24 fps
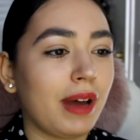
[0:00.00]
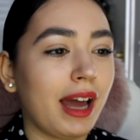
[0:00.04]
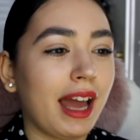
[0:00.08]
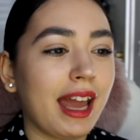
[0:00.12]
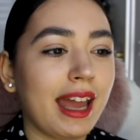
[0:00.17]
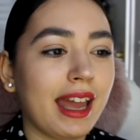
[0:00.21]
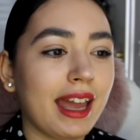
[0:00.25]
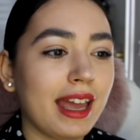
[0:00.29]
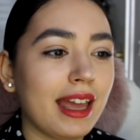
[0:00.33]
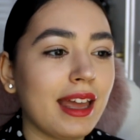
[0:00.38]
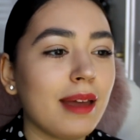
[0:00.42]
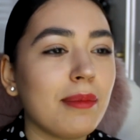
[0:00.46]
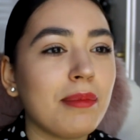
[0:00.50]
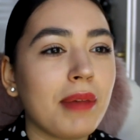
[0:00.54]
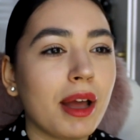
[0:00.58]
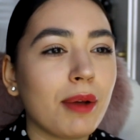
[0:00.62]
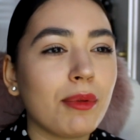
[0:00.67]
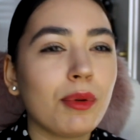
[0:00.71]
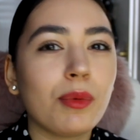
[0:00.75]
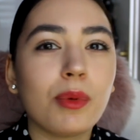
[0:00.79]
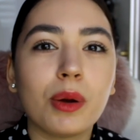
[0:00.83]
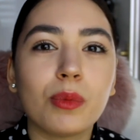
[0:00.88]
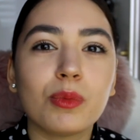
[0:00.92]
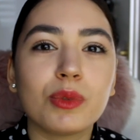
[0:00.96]
by him
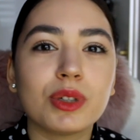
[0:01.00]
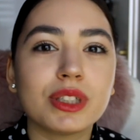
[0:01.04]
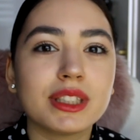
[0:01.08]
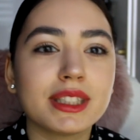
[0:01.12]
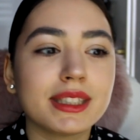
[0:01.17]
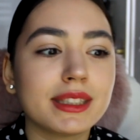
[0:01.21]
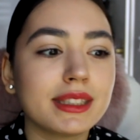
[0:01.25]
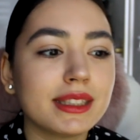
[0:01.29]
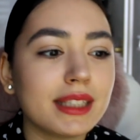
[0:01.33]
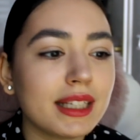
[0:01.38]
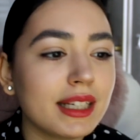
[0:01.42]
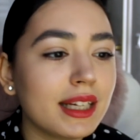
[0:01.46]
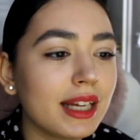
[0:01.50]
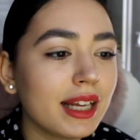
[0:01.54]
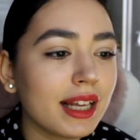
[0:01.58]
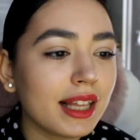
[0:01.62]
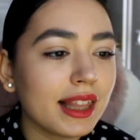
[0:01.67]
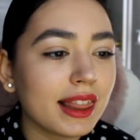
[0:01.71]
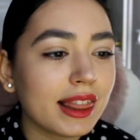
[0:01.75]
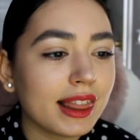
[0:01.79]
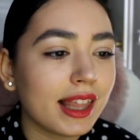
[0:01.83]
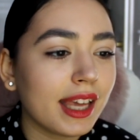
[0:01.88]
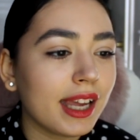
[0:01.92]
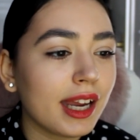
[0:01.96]
everyone was
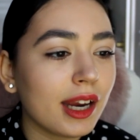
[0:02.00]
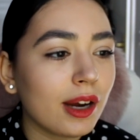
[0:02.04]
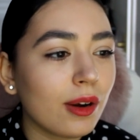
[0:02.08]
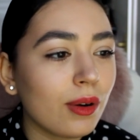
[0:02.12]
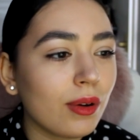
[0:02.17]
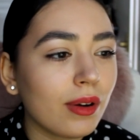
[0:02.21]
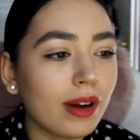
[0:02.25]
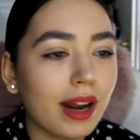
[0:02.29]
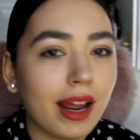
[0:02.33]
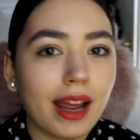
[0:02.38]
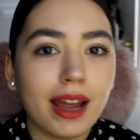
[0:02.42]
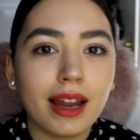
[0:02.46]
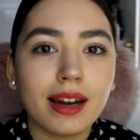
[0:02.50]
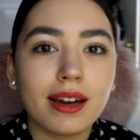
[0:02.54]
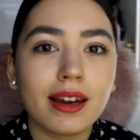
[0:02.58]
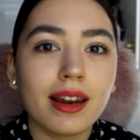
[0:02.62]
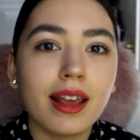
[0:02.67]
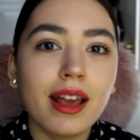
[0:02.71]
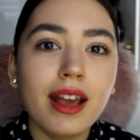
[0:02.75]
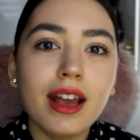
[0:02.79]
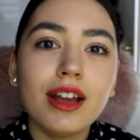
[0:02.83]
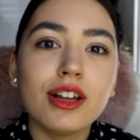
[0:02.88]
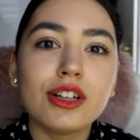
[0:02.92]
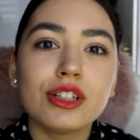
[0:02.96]
sitting there and
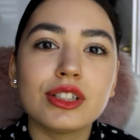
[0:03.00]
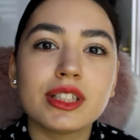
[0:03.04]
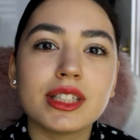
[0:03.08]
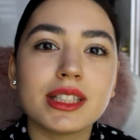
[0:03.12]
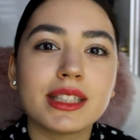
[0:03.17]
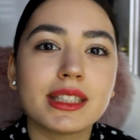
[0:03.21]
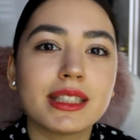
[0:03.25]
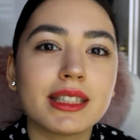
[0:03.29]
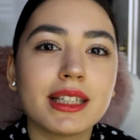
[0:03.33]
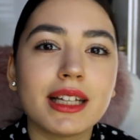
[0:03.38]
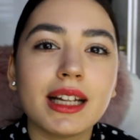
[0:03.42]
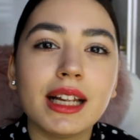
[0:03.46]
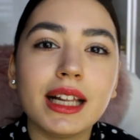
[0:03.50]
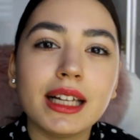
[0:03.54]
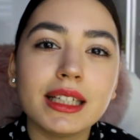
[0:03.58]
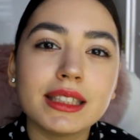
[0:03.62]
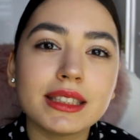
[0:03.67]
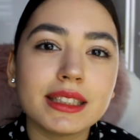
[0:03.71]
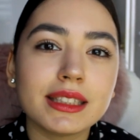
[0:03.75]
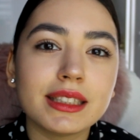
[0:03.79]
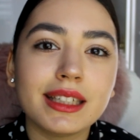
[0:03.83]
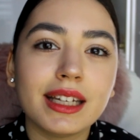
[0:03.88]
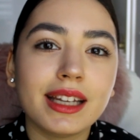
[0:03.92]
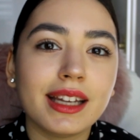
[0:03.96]
just
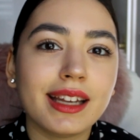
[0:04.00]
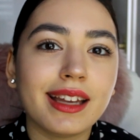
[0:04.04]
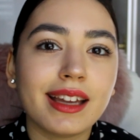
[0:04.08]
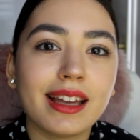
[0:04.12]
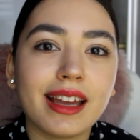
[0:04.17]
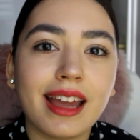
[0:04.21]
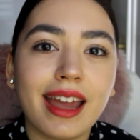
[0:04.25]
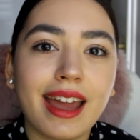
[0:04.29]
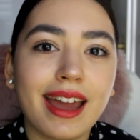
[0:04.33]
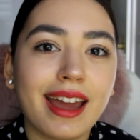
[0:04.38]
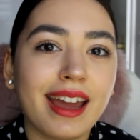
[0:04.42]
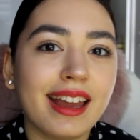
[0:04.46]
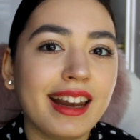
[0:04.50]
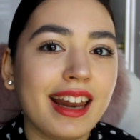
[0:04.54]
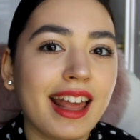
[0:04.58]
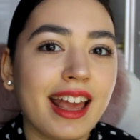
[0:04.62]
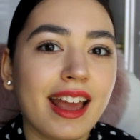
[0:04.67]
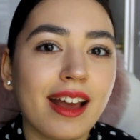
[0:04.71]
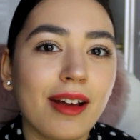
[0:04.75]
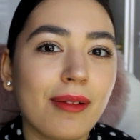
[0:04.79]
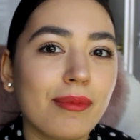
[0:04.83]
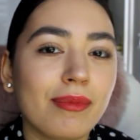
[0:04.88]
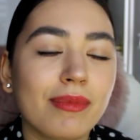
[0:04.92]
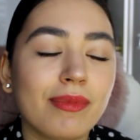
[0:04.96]
listening and
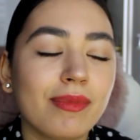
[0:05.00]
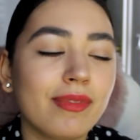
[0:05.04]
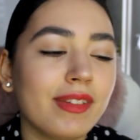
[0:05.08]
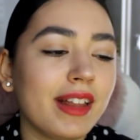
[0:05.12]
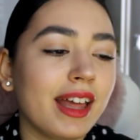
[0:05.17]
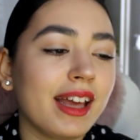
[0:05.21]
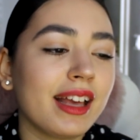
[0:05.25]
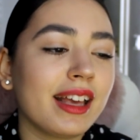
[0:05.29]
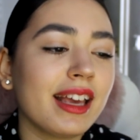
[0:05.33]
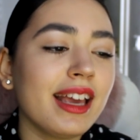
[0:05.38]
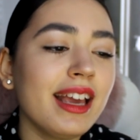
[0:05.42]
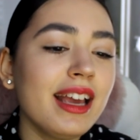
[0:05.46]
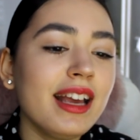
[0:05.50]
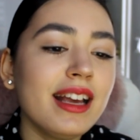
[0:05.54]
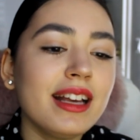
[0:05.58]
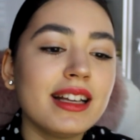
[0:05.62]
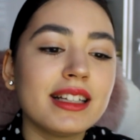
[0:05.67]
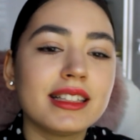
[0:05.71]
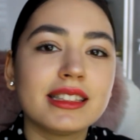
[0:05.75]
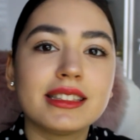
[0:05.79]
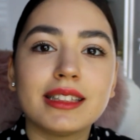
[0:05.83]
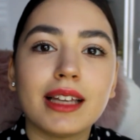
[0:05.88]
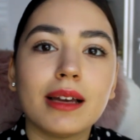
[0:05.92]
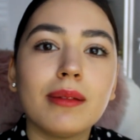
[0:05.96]
like
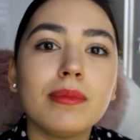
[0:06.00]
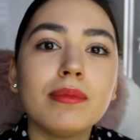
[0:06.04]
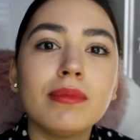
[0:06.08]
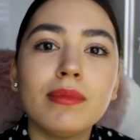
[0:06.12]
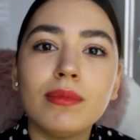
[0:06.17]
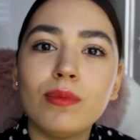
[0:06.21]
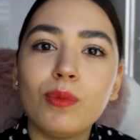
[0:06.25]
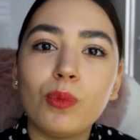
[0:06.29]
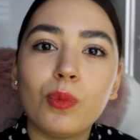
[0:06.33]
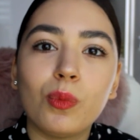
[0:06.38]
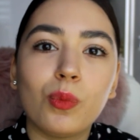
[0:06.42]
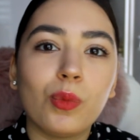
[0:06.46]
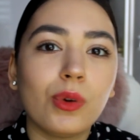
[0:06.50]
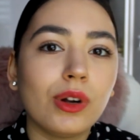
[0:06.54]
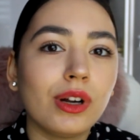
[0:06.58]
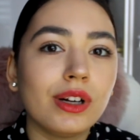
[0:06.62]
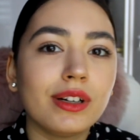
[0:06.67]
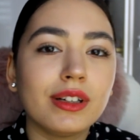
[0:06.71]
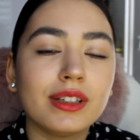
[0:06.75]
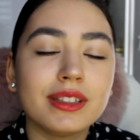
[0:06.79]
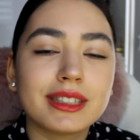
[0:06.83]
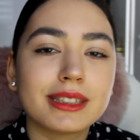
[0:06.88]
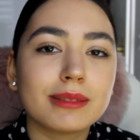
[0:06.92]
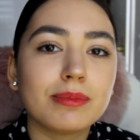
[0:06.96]
some
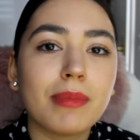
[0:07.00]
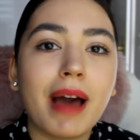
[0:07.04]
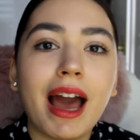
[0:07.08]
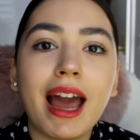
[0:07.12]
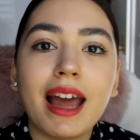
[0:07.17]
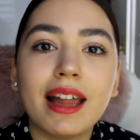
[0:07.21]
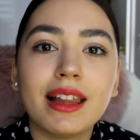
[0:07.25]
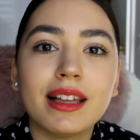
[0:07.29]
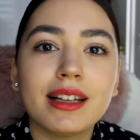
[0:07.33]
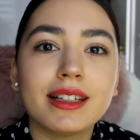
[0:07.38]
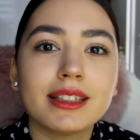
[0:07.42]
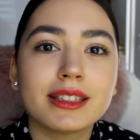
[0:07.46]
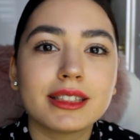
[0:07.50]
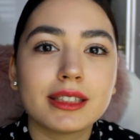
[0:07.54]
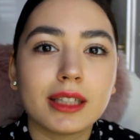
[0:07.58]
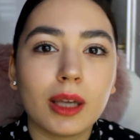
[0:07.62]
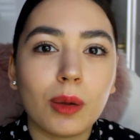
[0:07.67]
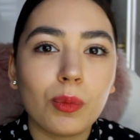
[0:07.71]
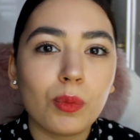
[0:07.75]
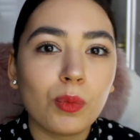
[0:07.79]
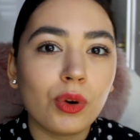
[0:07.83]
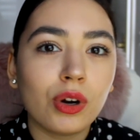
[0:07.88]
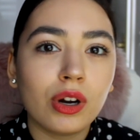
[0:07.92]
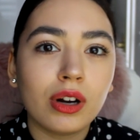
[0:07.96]
were smiling
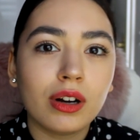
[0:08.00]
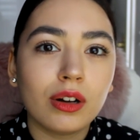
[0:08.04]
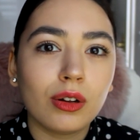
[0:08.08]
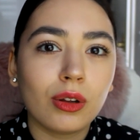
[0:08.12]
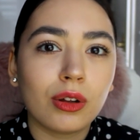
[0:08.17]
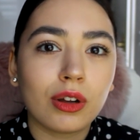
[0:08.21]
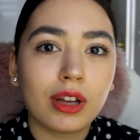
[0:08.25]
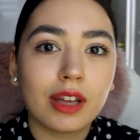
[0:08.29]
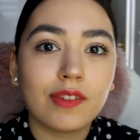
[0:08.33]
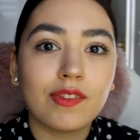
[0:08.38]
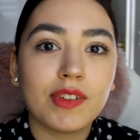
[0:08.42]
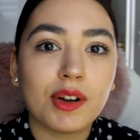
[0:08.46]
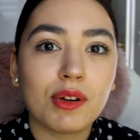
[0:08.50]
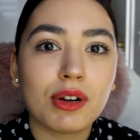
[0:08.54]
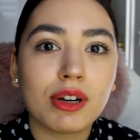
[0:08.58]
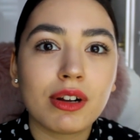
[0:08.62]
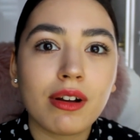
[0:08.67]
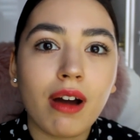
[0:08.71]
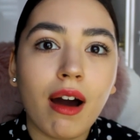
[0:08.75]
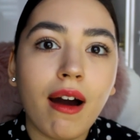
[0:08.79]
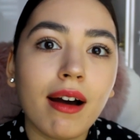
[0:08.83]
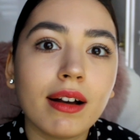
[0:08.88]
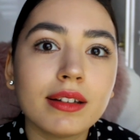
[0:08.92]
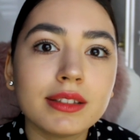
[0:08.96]
some were looking very
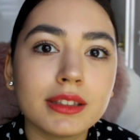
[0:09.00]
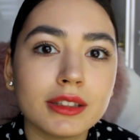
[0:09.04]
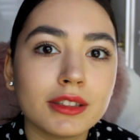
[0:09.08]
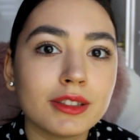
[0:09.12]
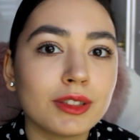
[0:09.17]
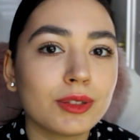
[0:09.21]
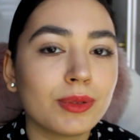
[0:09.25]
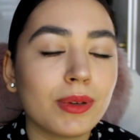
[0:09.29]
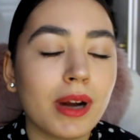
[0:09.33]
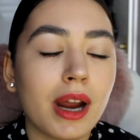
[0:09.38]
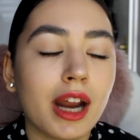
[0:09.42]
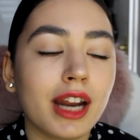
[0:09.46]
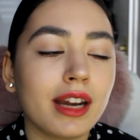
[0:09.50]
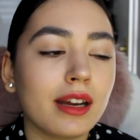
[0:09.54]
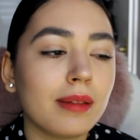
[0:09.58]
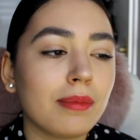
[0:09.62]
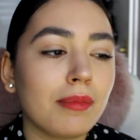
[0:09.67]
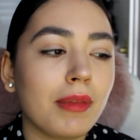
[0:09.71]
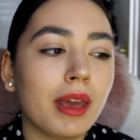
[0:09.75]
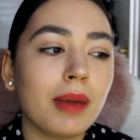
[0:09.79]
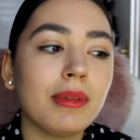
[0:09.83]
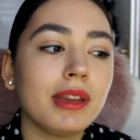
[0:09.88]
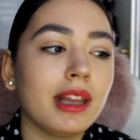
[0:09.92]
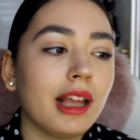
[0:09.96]
concentrated
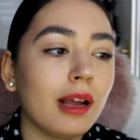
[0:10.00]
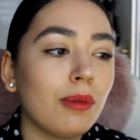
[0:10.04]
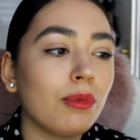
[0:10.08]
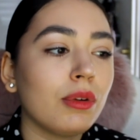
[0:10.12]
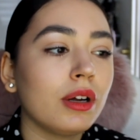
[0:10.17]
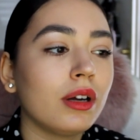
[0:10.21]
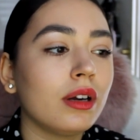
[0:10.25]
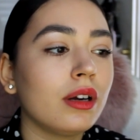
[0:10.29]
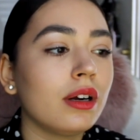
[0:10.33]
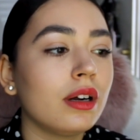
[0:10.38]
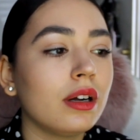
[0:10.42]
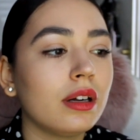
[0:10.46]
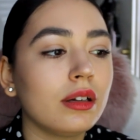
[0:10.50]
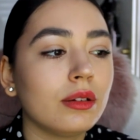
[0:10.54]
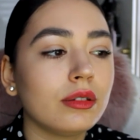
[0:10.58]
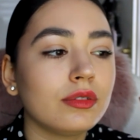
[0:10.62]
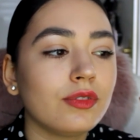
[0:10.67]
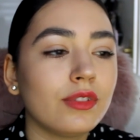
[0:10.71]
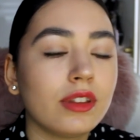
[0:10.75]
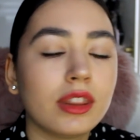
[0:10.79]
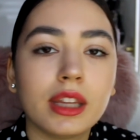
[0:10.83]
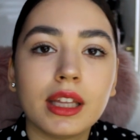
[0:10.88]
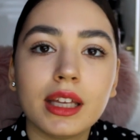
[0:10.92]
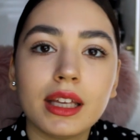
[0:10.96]
maybe they were
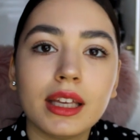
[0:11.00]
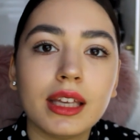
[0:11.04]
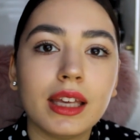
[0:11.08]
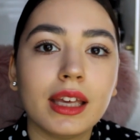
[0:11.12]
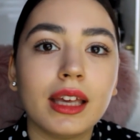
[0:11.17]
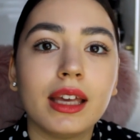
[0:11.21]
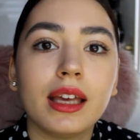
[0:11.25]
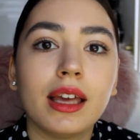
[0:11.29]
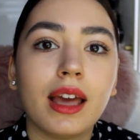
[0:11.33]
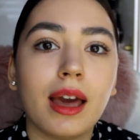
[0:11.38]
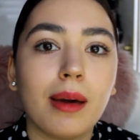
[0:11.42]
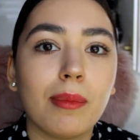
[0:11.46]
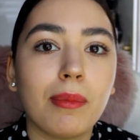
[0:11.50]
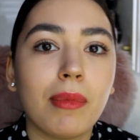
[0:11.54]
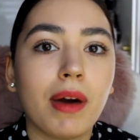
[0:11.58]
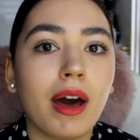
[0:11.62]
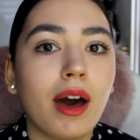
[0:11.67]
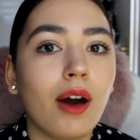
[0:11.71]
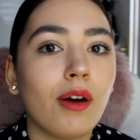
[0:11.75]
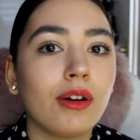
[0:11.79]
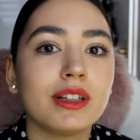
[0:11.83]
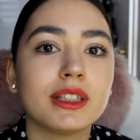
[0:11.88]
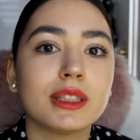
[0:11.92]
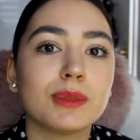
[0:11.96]
thinking
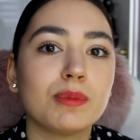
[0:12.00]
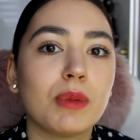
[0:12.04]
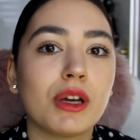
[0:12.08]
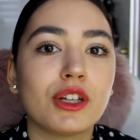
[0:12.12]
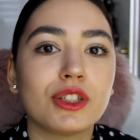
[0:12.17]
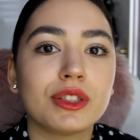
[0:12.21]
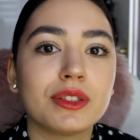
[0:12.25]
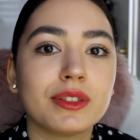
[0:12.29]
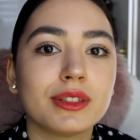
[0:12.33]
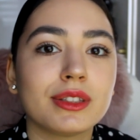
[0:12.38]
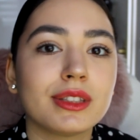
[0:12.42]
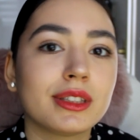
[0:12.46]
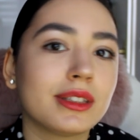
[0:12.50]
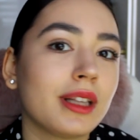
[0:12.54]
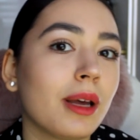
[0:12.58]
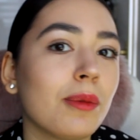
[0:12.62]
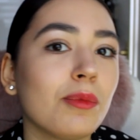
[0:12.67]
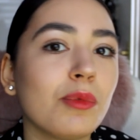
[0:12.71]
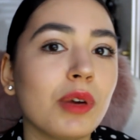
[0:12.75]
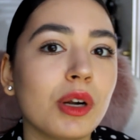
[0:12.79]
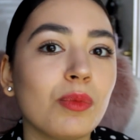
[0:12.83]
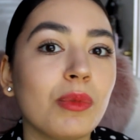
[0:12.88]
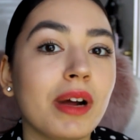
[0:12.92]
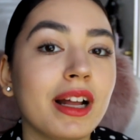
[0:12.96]
about a special
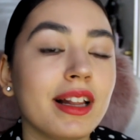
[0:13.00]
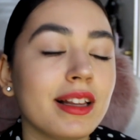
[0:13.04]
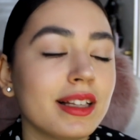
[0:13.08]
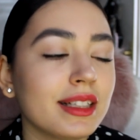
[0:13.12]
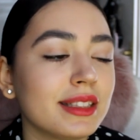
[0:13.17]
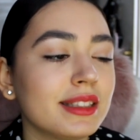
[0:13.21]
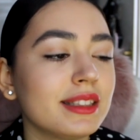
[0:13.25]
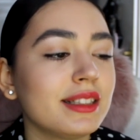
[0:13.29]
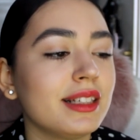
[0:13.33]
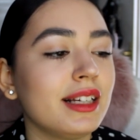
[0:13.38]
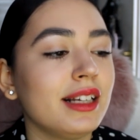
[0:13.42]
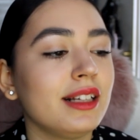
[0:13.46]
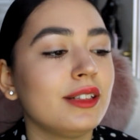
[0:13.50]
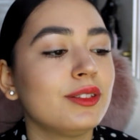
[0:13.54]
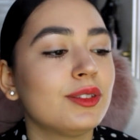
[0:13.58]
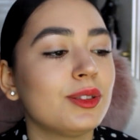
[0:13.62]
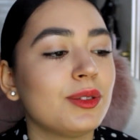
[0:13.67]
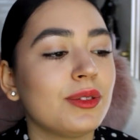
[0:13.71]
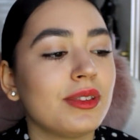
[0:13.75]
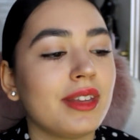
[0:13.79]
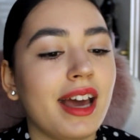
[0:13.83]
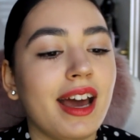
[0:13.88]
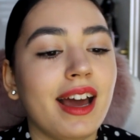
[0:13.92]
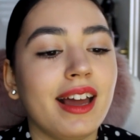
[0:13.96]
someone while listening
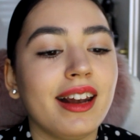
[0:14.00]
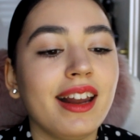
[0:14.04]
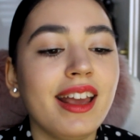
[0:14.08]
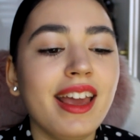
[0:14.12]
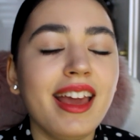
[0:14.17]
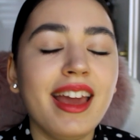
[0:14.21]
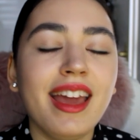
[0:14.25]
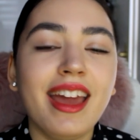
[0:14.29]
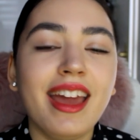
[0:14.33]
to that